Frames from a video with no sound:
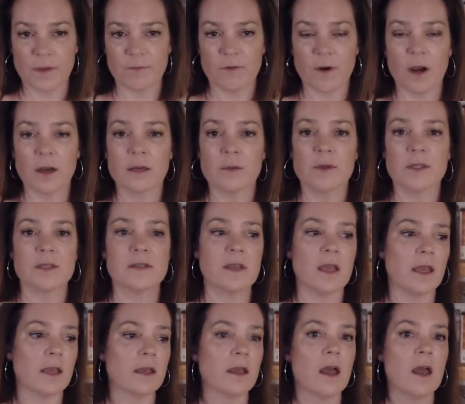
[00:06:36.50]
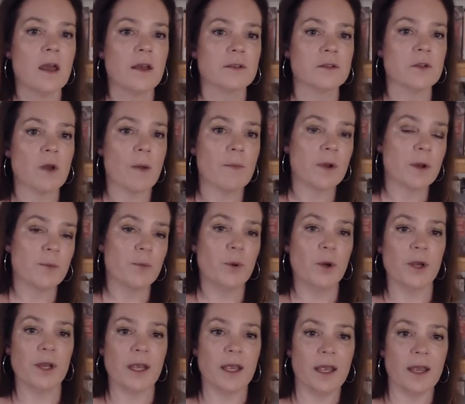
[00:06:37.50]
for argument's sake. So I'm going to
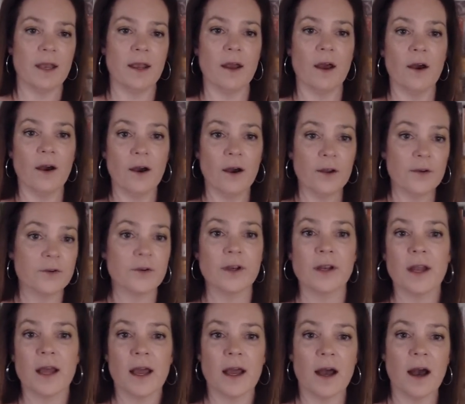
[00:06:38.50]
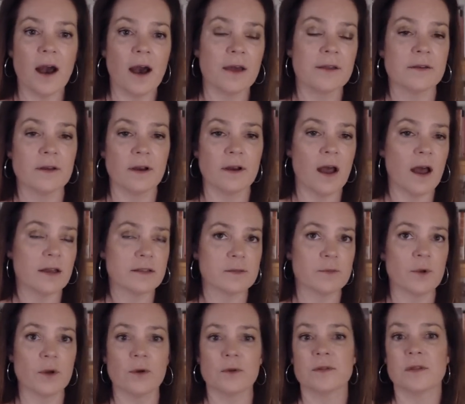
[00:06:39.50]
put in a hundred
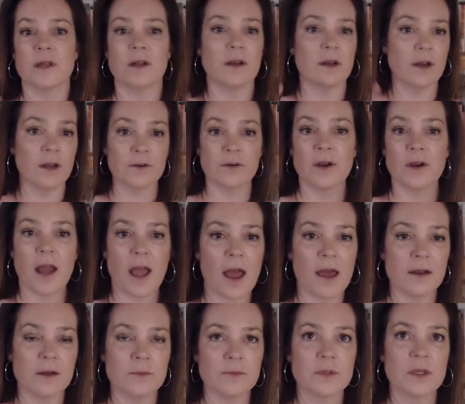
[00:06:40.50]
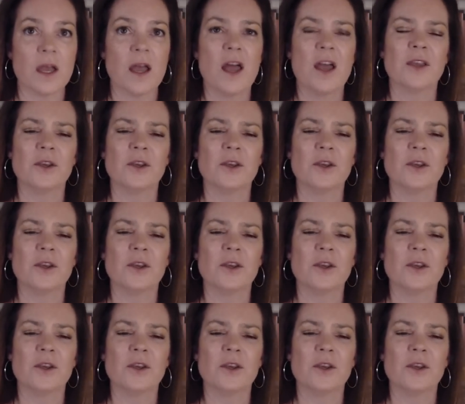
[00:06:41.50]
osmos and 100 atoms.